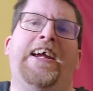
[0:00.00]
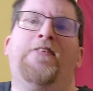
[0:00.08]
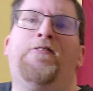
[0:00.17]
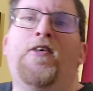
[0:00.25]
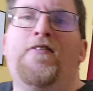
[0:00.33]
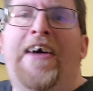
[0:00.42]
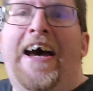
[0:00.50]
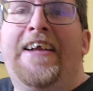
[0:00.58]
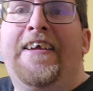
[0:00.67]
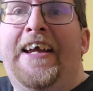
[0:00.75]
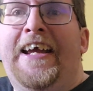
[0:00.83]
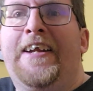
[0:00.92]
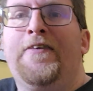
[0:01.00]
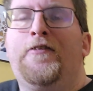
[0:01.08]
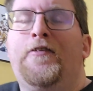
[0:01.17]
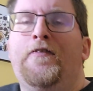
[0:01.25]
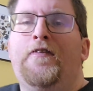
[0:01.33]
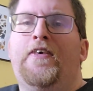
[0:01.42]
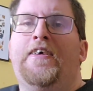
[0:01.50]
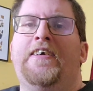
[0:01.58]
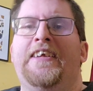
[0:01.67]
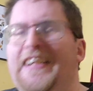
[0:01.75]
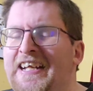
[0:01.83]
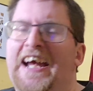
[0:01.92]
careful of that, and
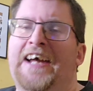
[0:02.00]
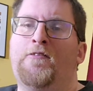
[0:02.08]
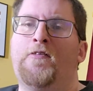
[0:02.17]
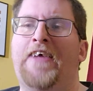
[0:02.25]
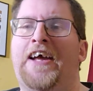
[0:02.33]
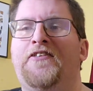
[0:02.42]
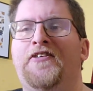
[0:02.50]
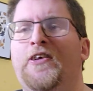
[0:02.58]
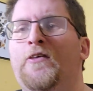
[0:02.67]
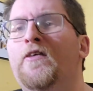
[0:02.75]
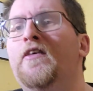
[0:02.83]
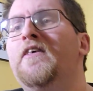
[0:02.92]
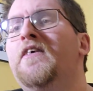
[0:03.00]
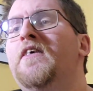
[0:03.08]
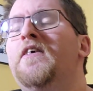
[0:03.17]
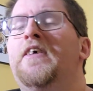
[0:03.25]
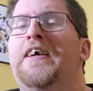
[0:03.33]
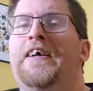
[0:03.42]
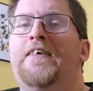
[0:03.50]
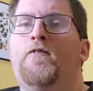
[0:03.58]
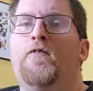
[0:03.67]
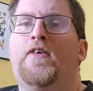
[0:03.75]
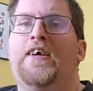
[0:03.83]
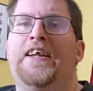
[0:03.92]
yeah, with that too.
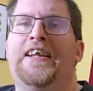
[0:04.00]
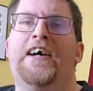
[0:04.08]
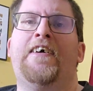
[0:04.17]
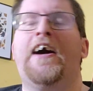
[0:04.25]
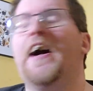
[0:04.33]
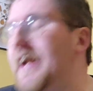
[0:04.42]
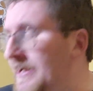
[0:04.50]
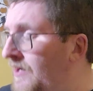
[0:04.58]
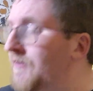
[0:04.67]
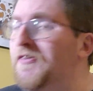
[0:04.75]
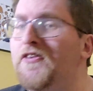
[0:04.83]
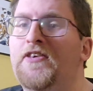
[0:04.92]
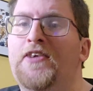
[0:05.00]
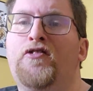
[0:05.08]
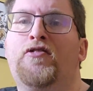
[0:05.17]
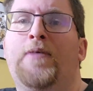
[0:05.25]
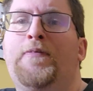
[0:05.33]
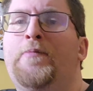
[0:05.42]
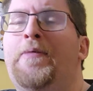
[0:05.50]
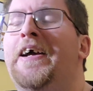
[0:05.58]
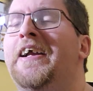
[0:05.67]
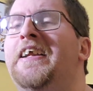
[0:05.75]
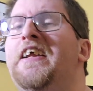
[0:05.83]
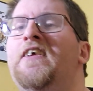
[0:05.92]
Now, I know this is unscripted, but
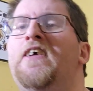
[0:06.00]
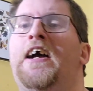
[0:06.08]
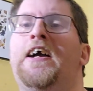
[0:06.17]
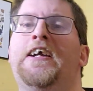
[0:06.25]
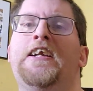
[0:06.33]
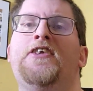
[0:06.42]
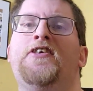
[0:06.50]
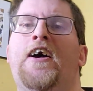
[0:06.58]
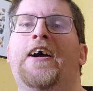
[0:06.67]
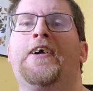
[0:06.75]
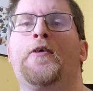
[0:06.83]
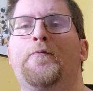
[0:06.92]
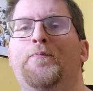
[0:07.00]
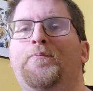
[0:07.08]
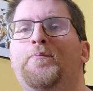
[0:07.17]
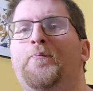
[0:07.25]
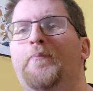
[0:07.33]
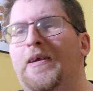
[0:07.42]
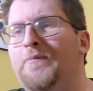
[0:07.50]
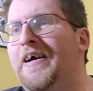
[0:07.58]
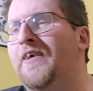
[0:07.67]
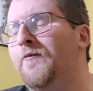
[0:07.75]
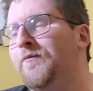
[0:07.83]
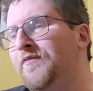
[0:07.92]
I'm gonna talk
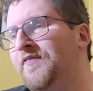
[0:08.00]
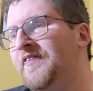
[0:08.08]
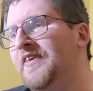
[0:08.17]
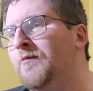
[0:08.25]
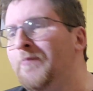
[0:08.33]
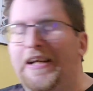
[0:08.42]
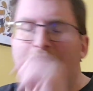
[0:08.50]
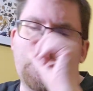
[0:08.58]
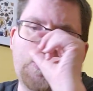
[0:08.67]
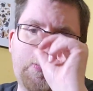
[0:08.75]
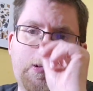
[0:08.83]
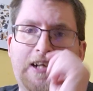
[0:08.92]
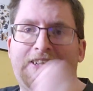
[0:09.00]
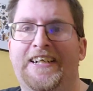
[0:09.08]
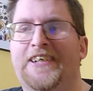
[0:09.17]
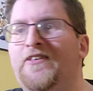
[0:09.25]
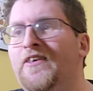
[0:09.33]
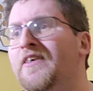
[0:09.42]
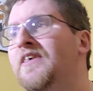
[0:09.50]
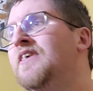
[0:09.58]
about my gold project.